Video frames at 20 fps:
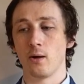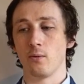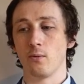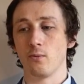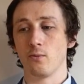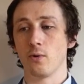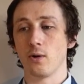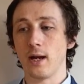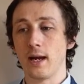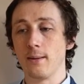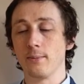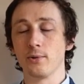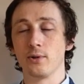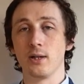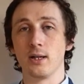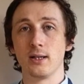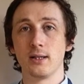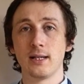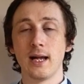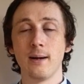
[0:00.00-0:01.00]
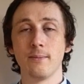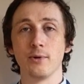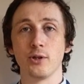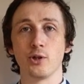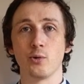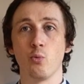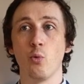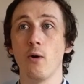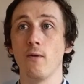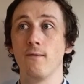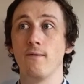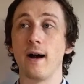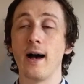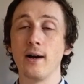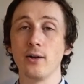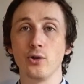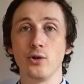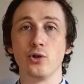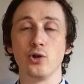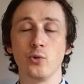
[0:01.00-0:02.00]
we're able to establish what
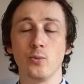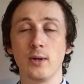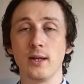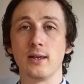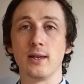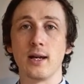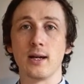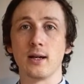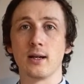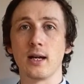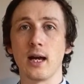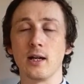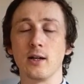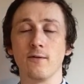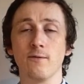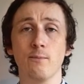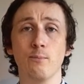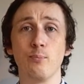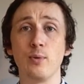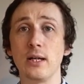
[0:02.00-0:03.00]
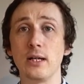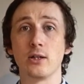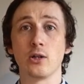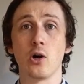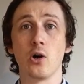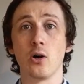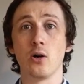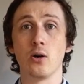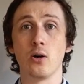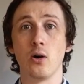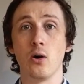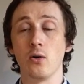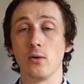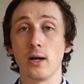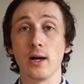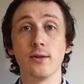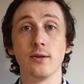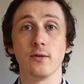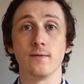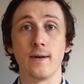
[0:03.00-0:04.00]
values do we think kind of beat all
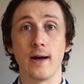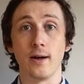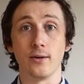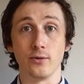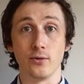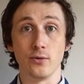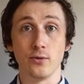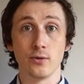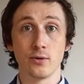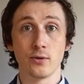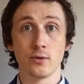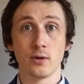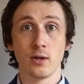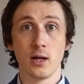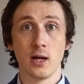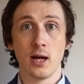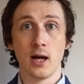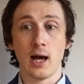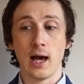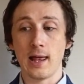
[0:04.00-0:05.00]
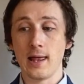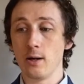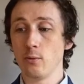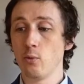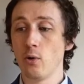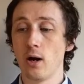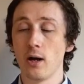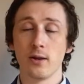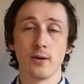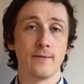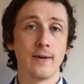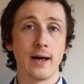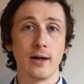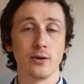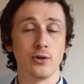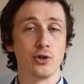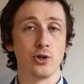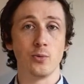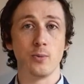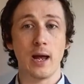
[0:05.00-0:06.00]
other values. And what other
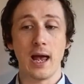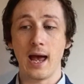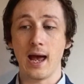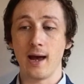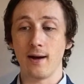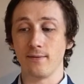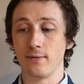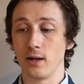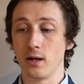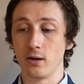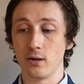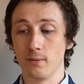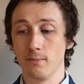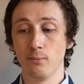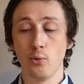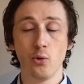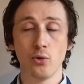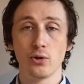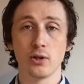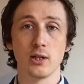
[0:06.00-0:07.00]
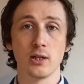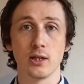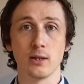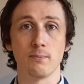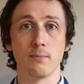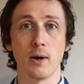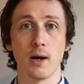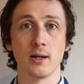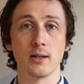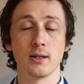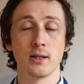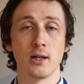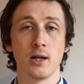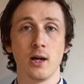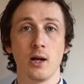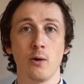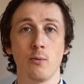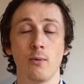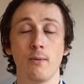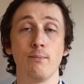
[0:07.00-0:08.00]
values do we have that are important, but
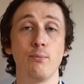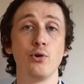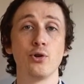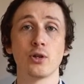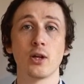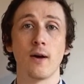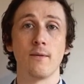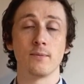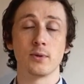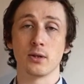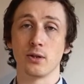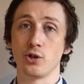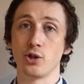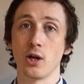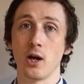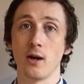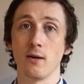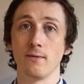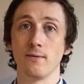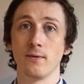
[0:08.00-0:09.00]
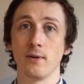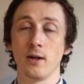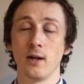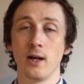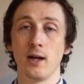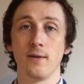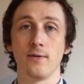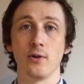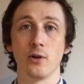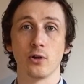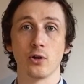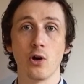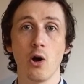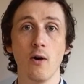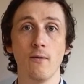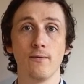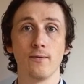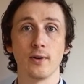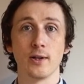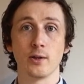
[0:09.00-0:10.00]
when push comes to shove, if they're in
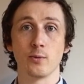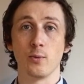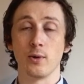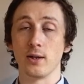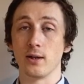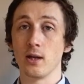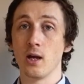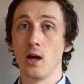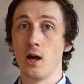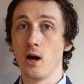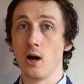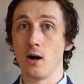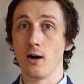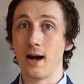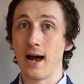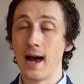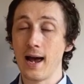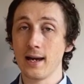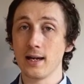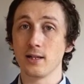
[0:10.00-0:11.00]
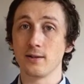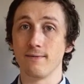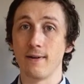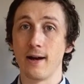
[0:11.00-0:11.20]
conflict with our highest